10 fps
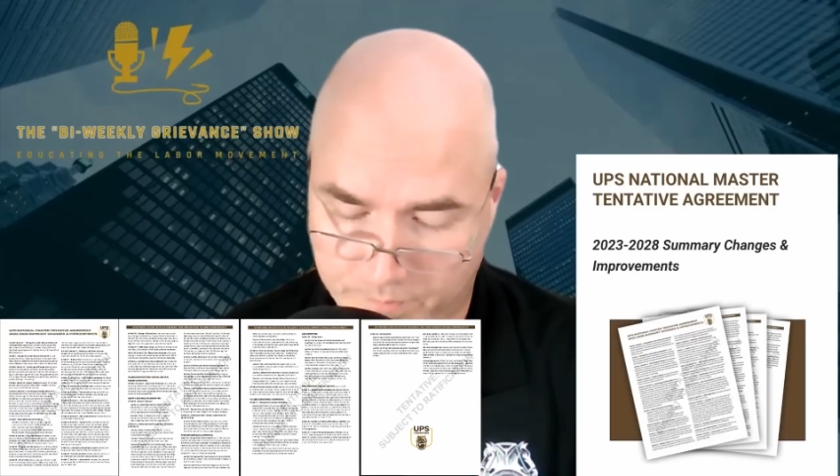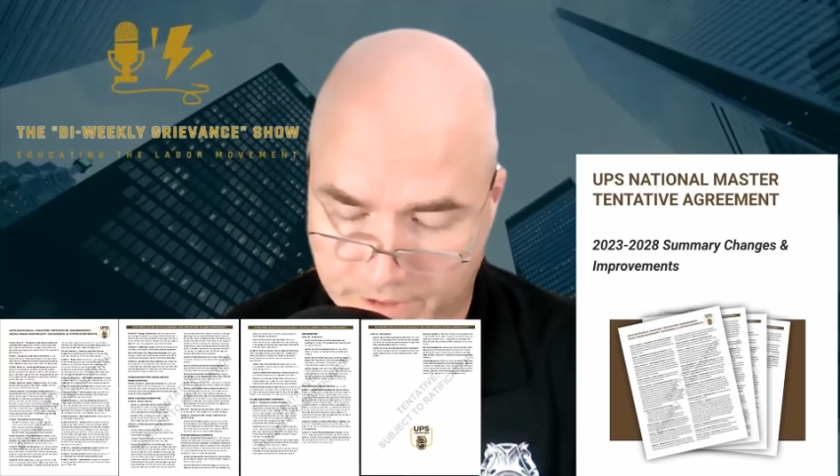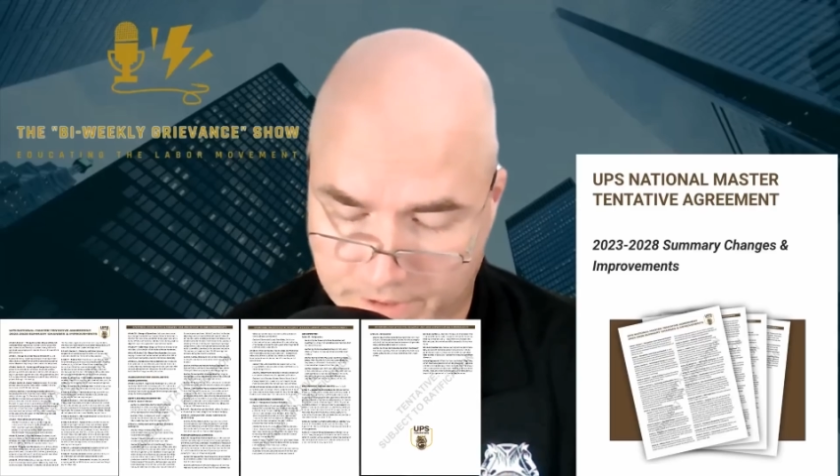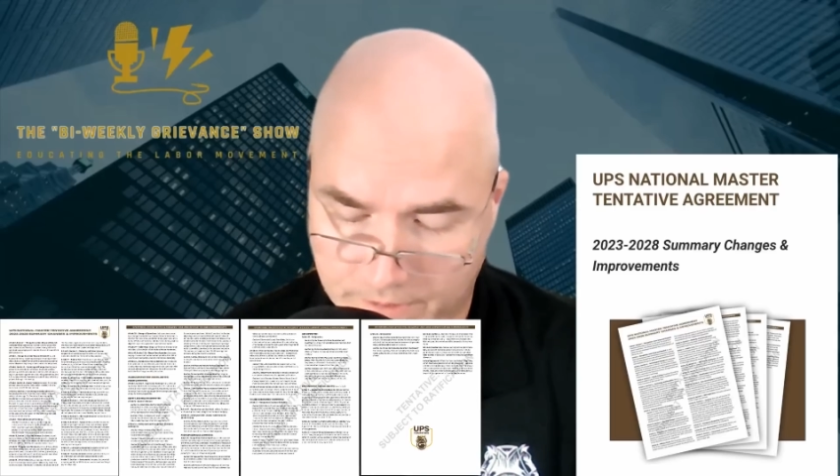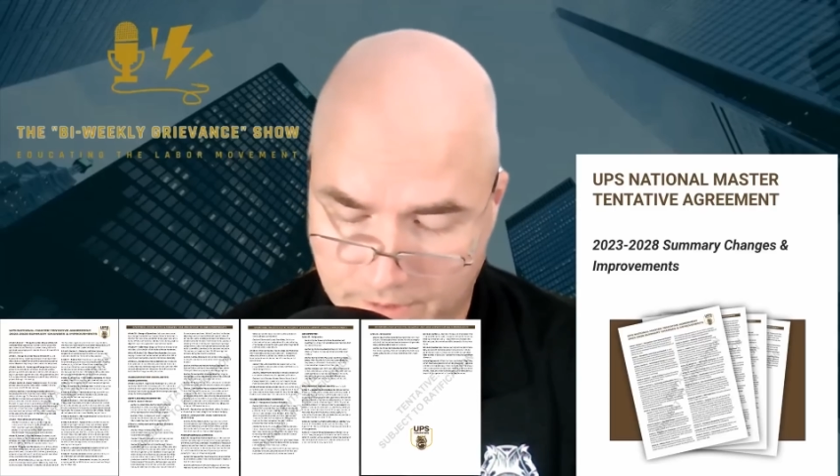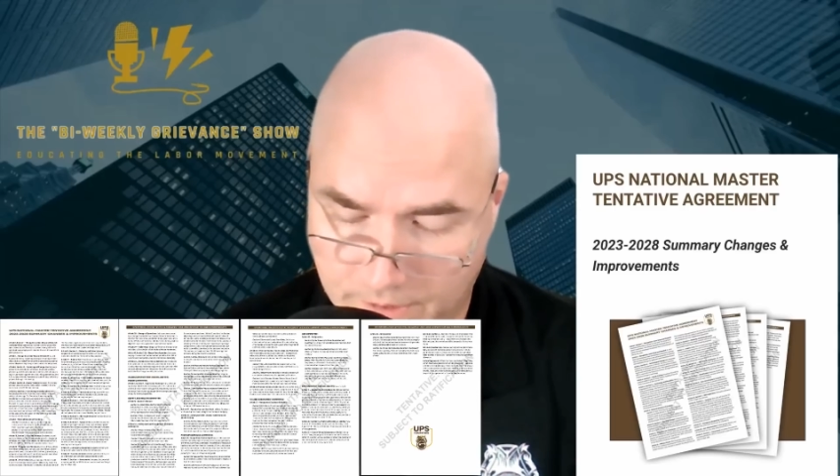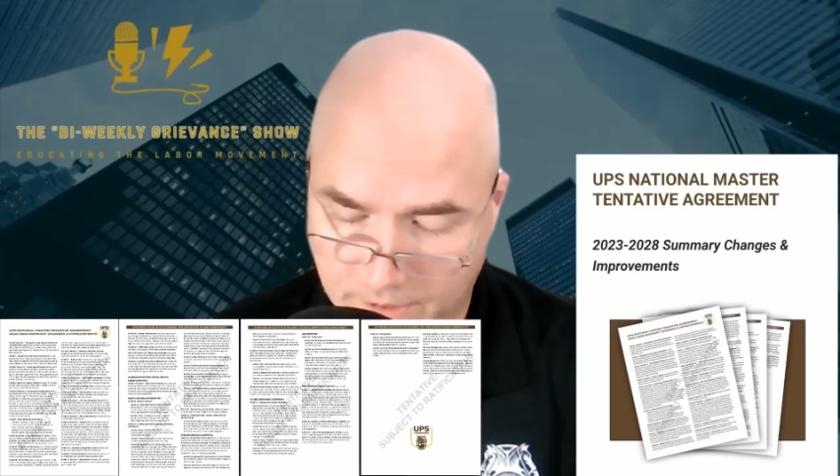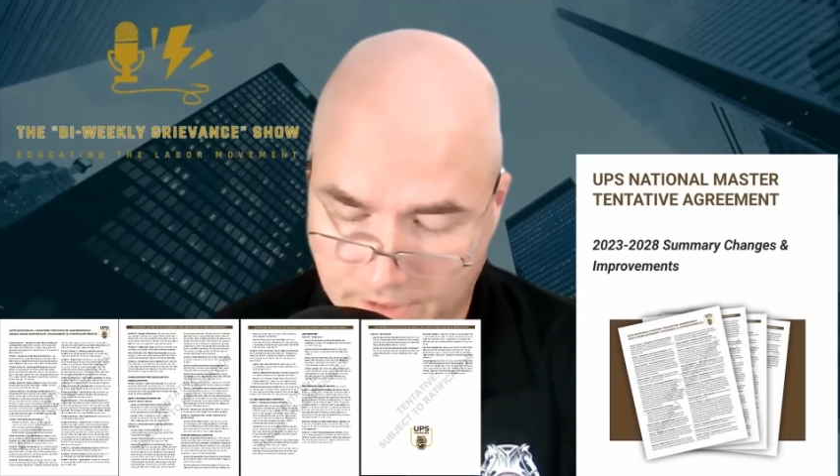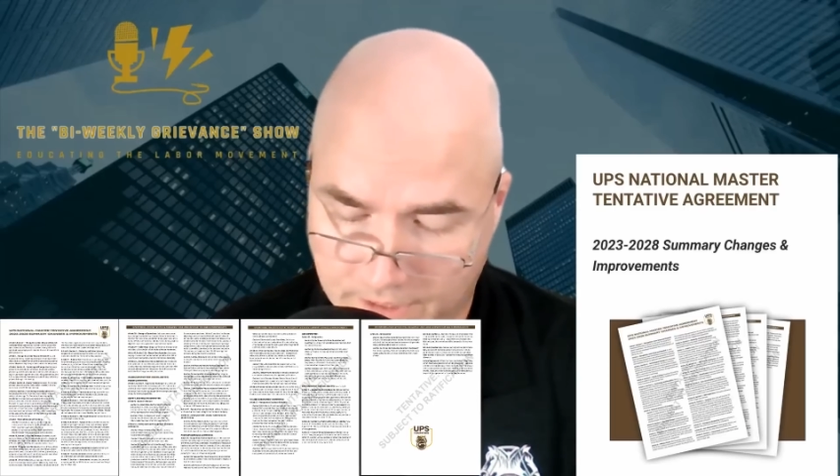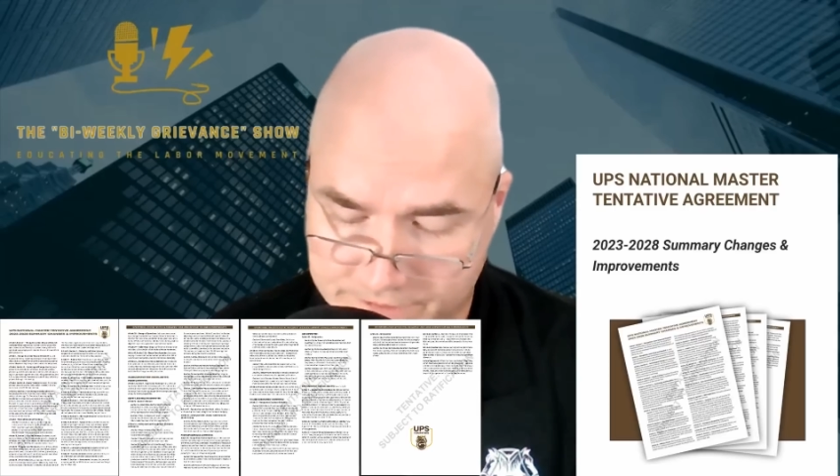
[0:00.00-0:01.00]
but
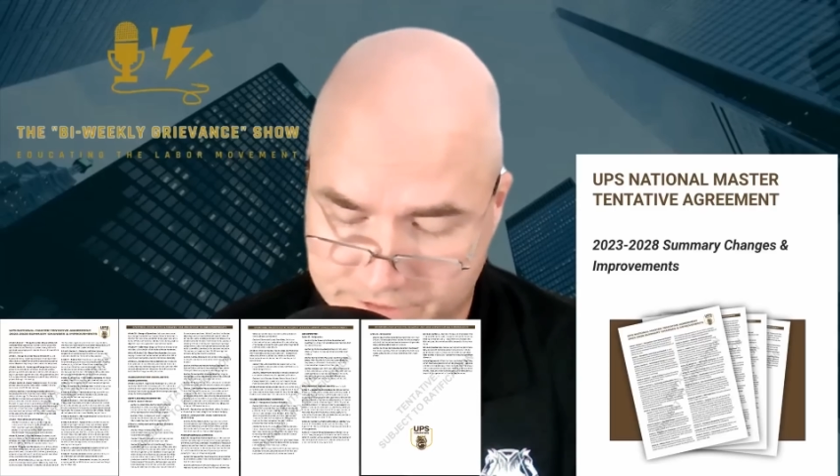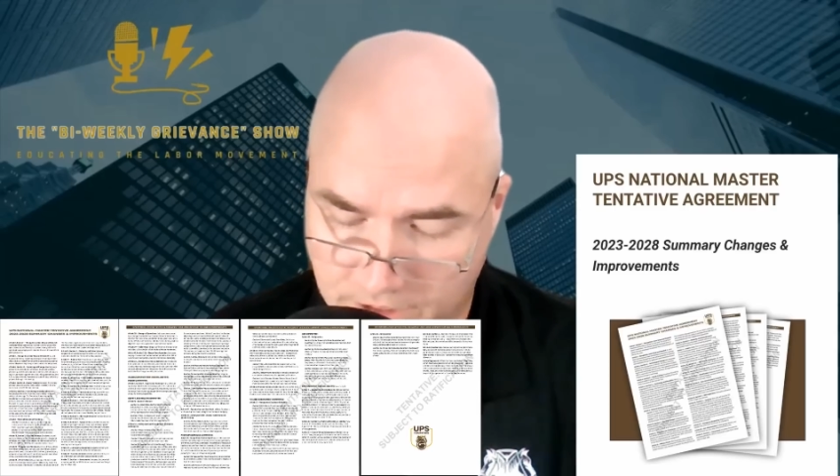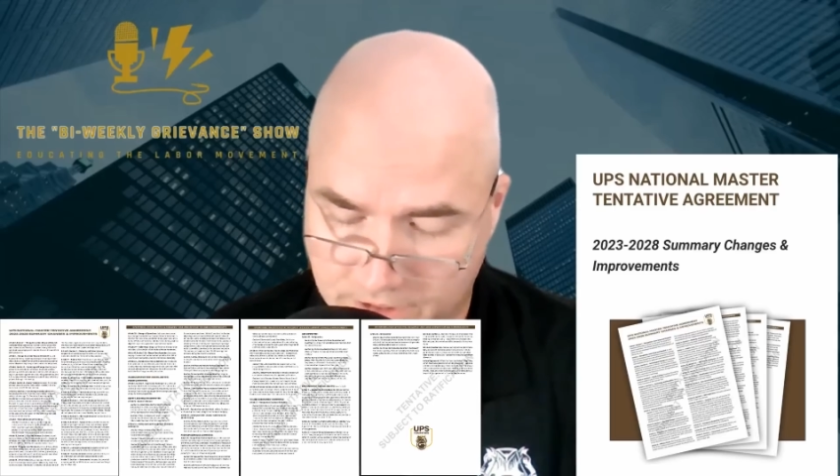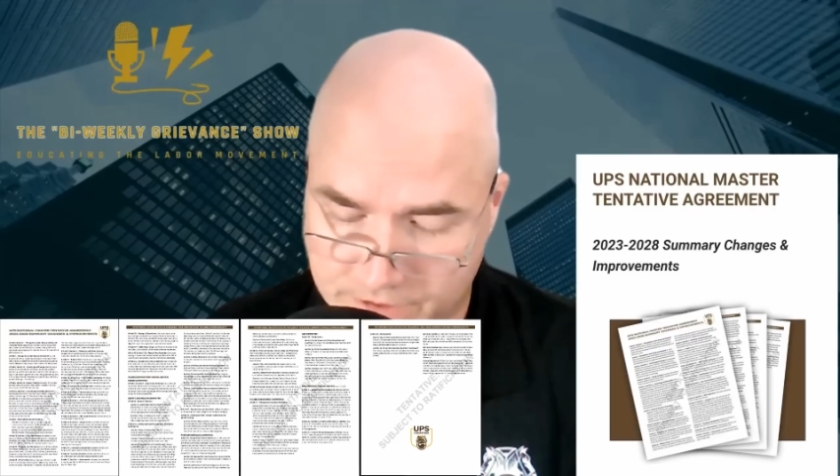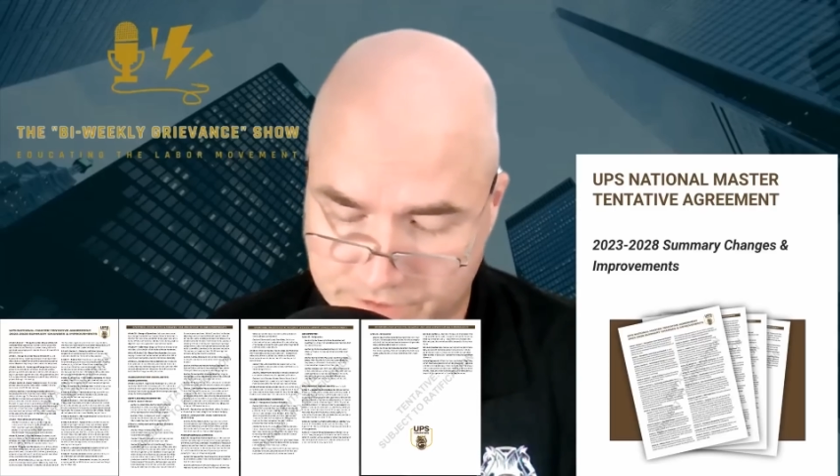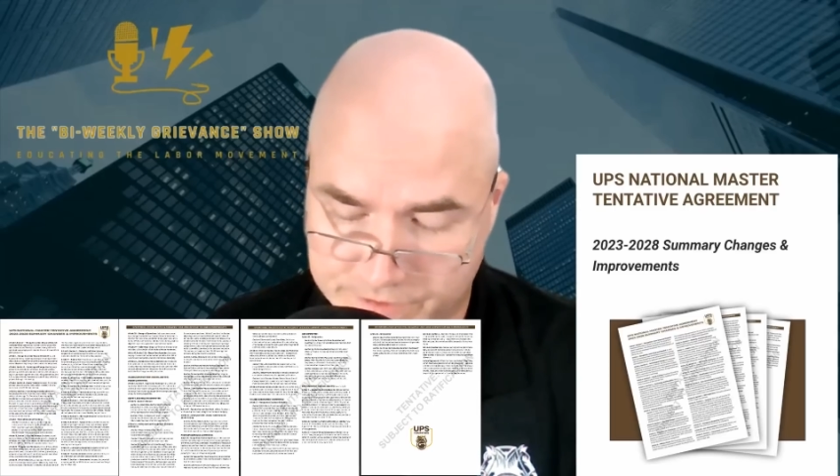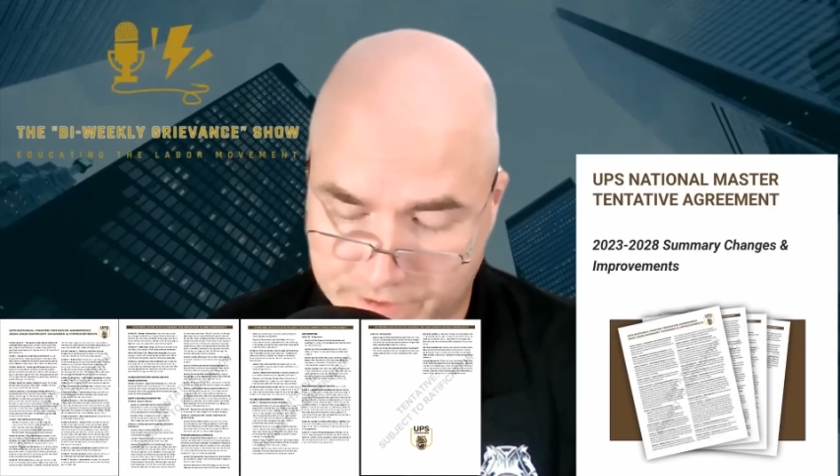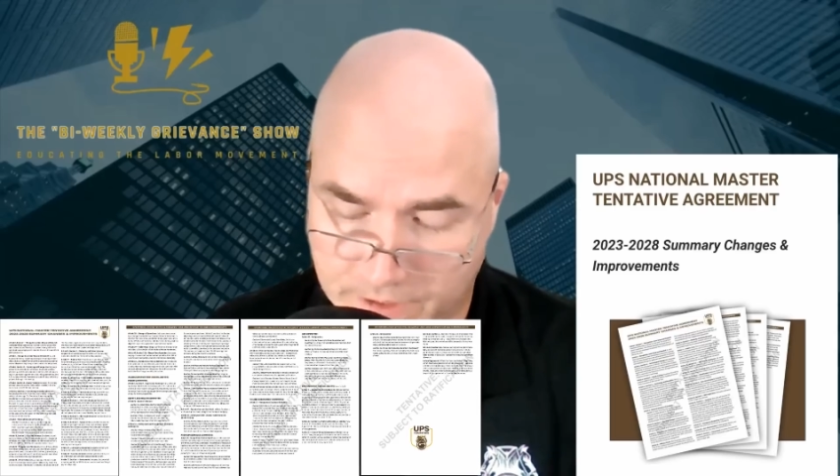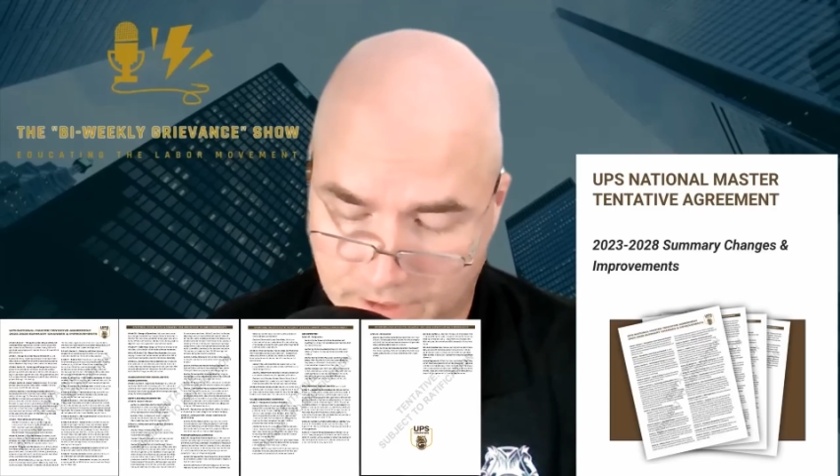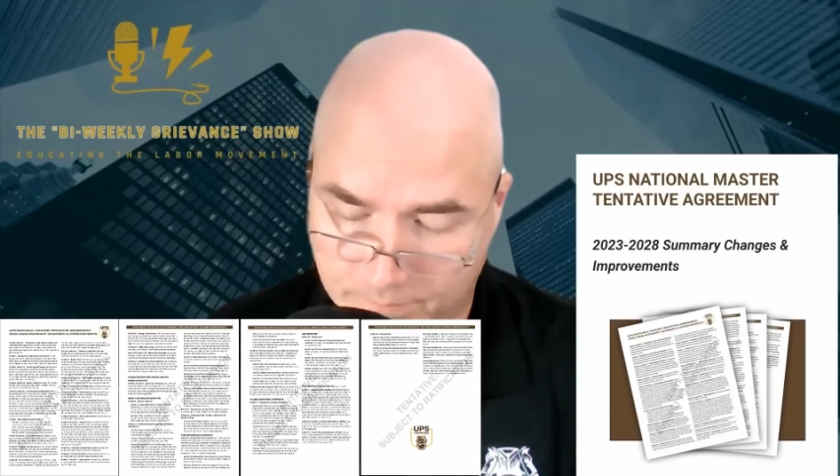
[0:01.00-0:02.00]
it does